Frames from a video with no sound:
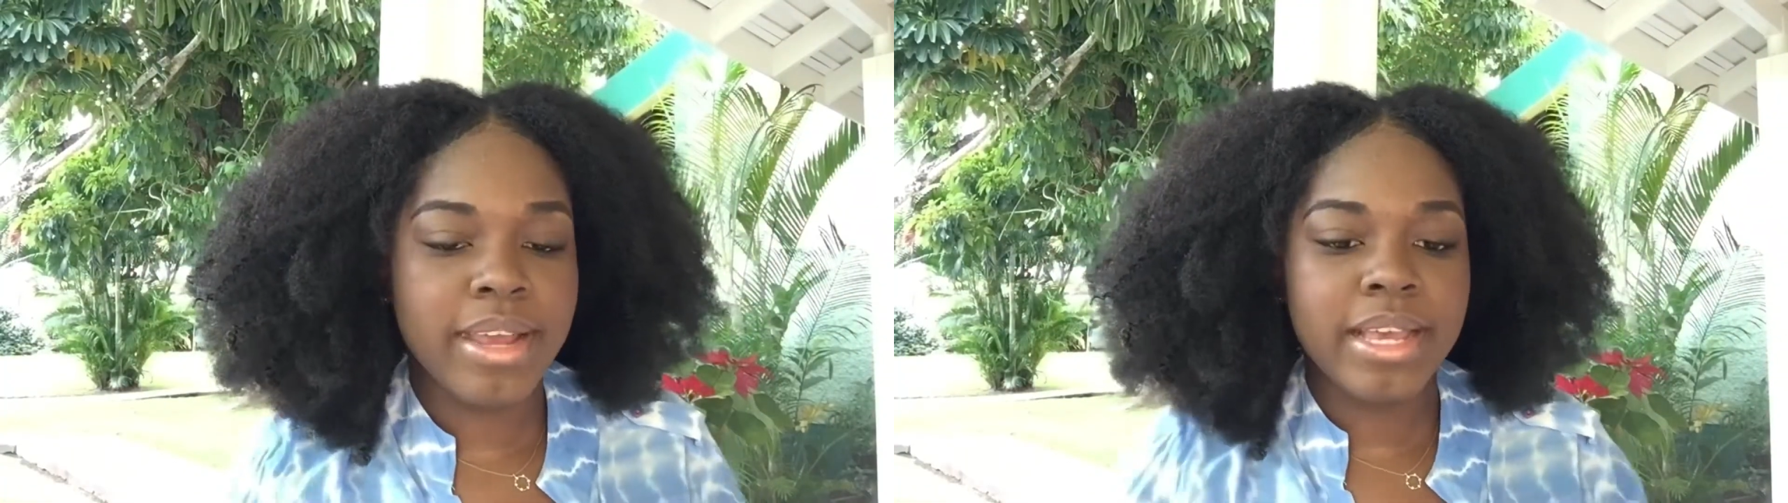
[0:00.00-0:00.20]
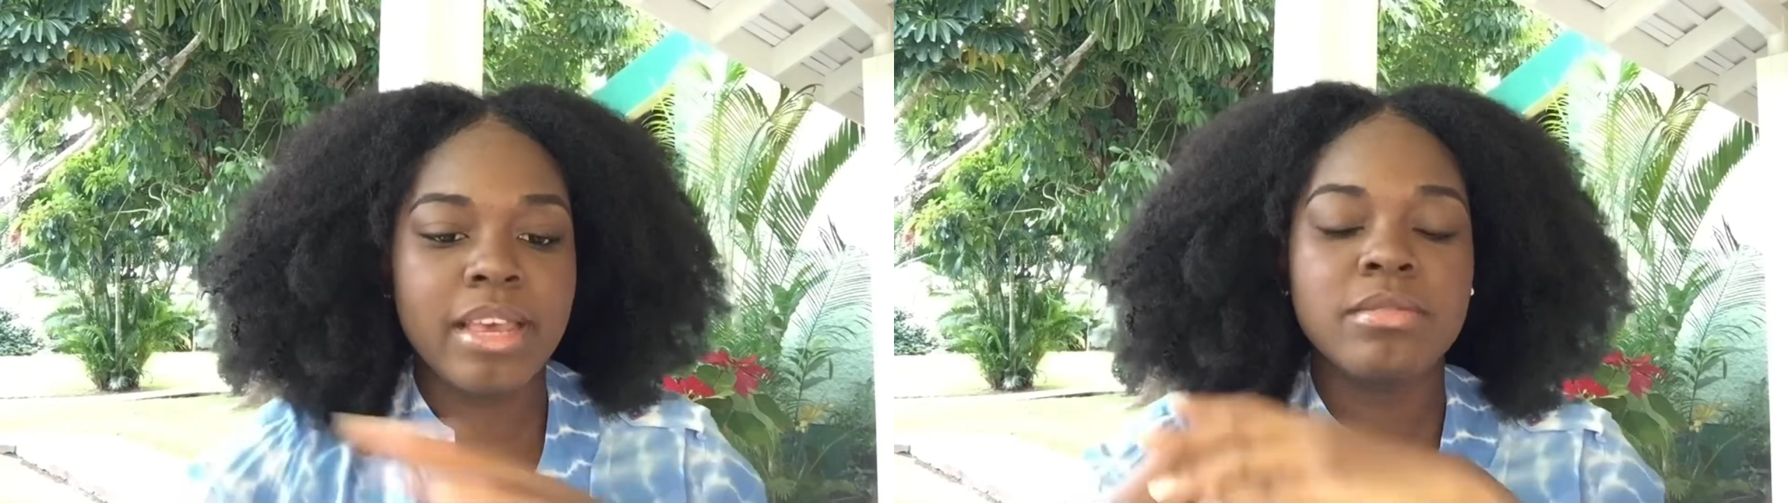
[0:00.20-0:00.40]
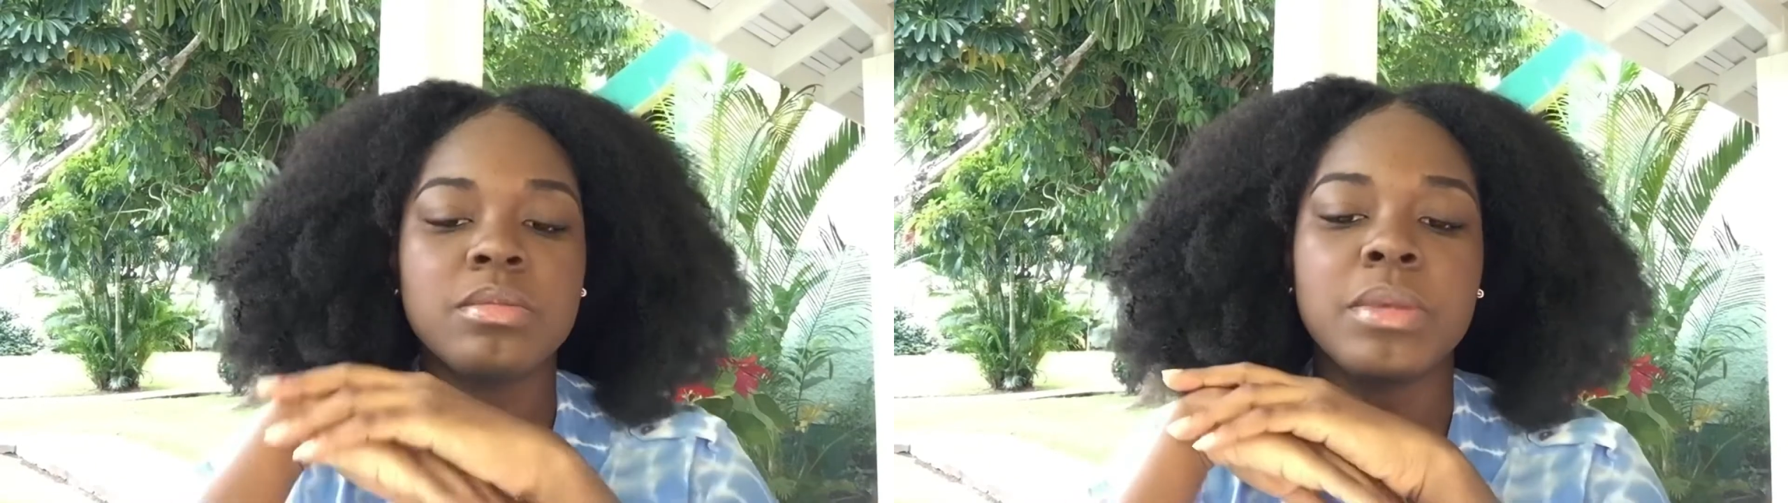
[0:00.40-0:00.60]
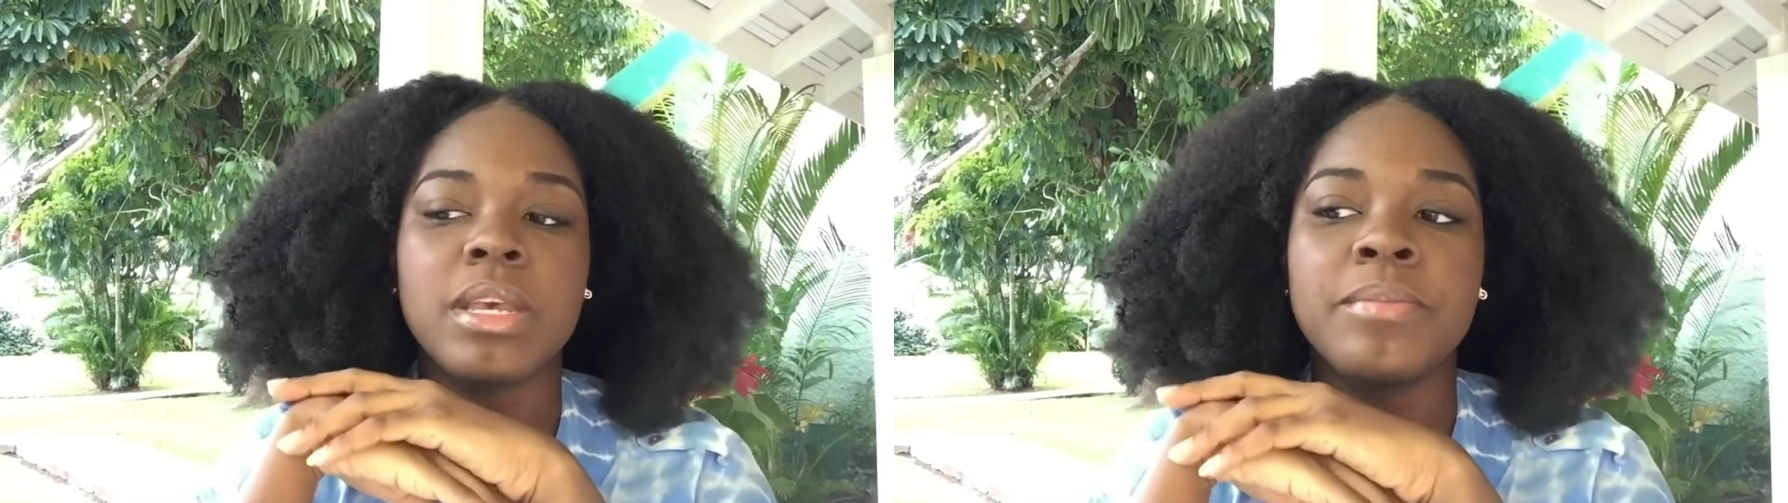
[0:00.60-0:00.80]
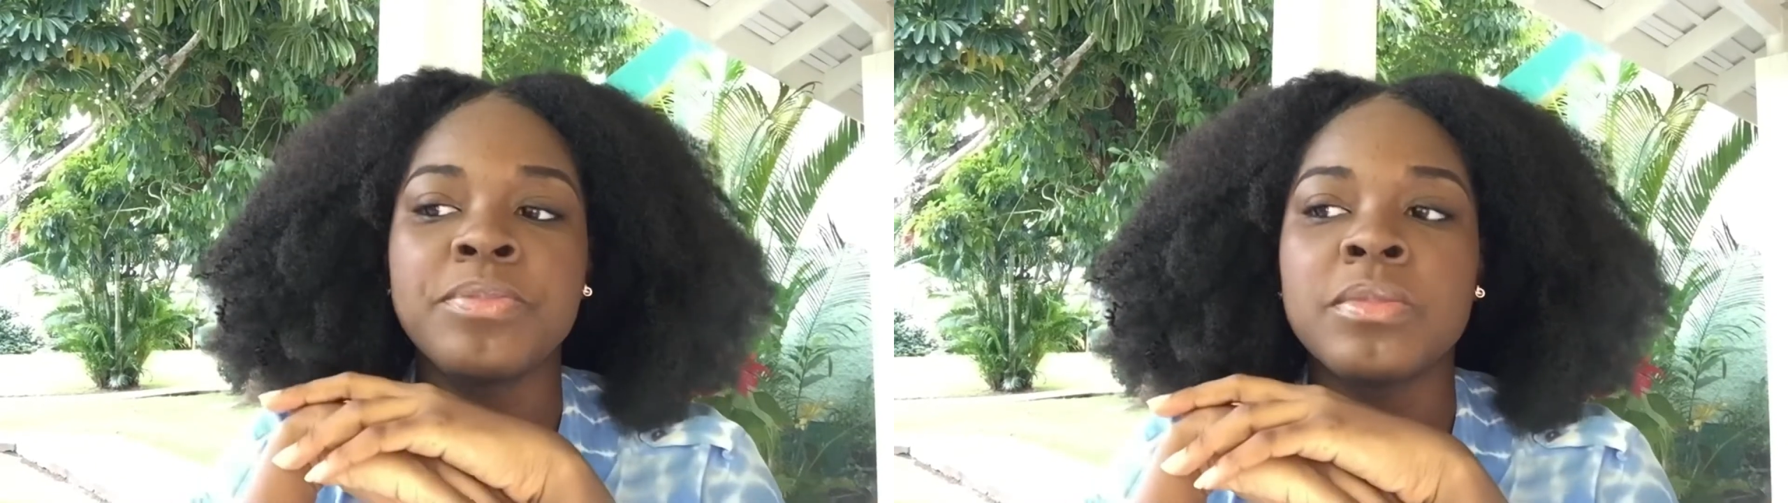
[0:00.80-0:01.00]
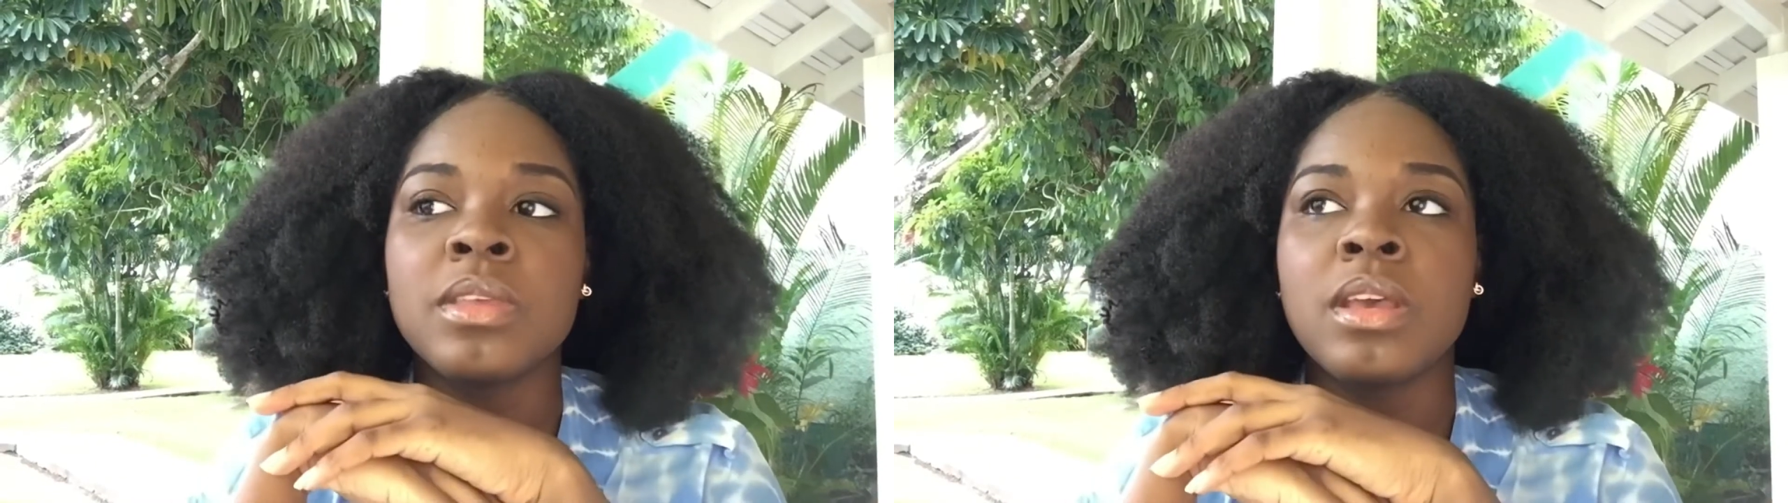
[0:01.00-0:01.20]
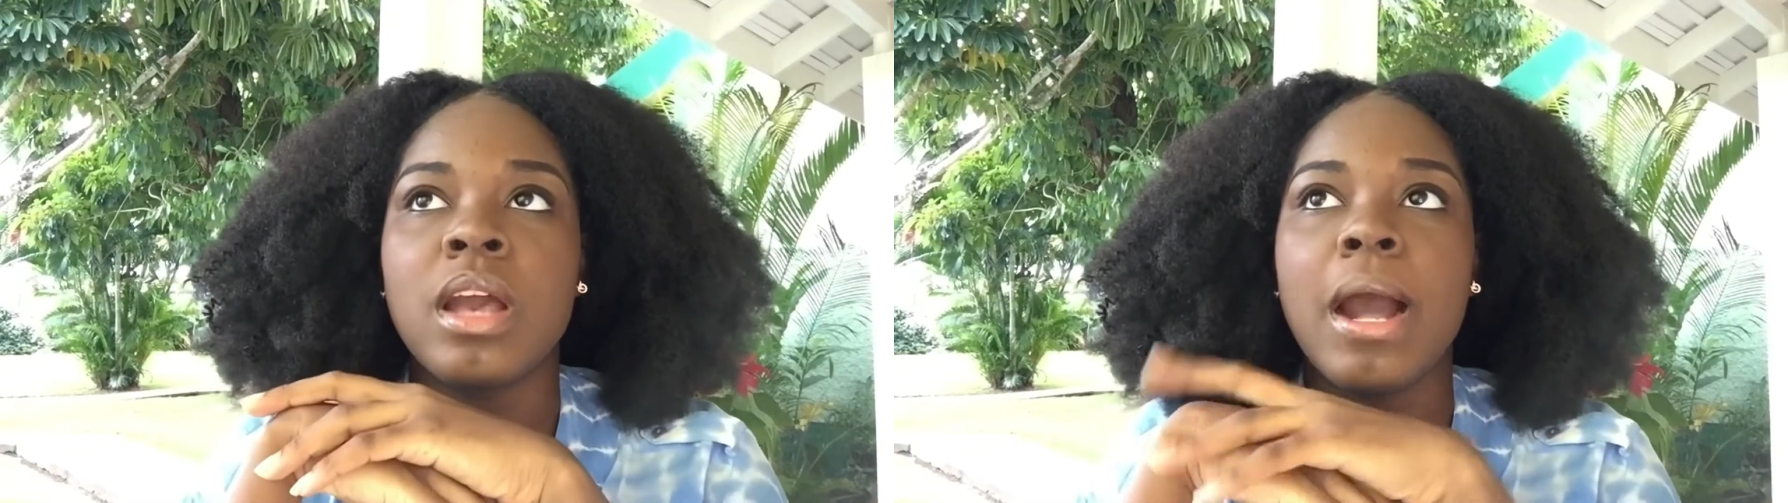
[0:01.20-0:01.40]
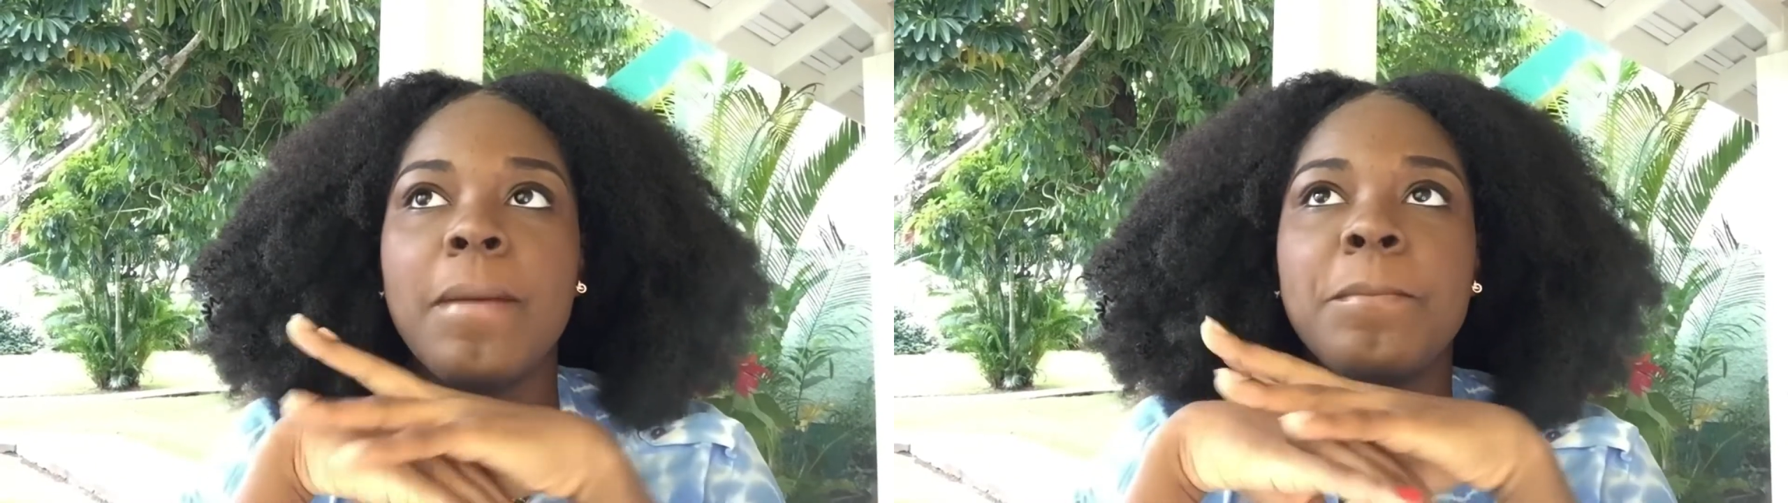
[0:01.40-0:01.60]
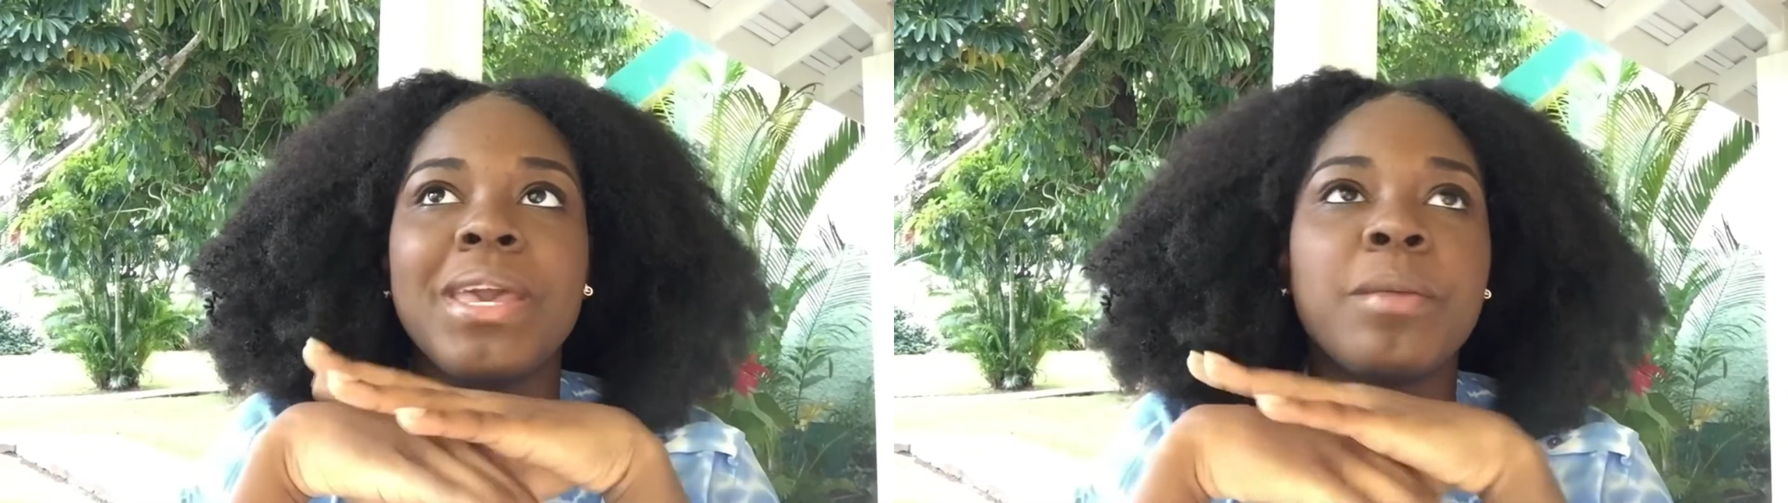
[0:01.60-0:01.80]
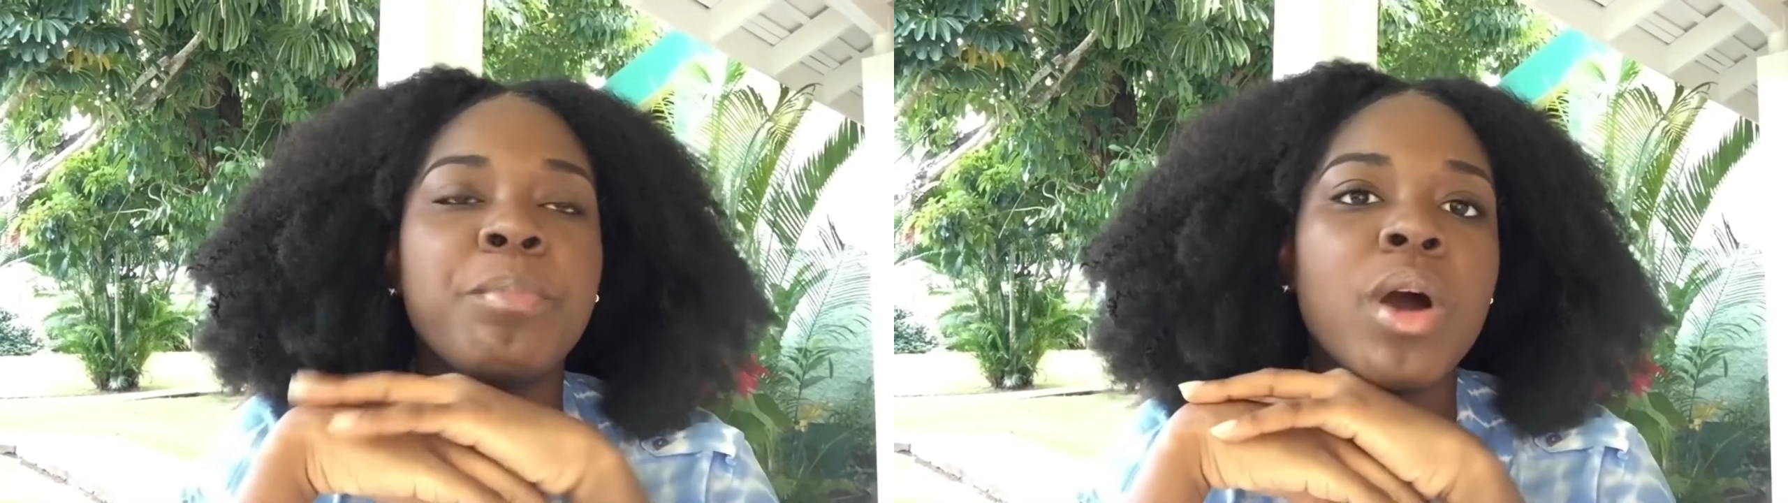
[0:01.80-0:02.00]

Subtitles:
It gives me a big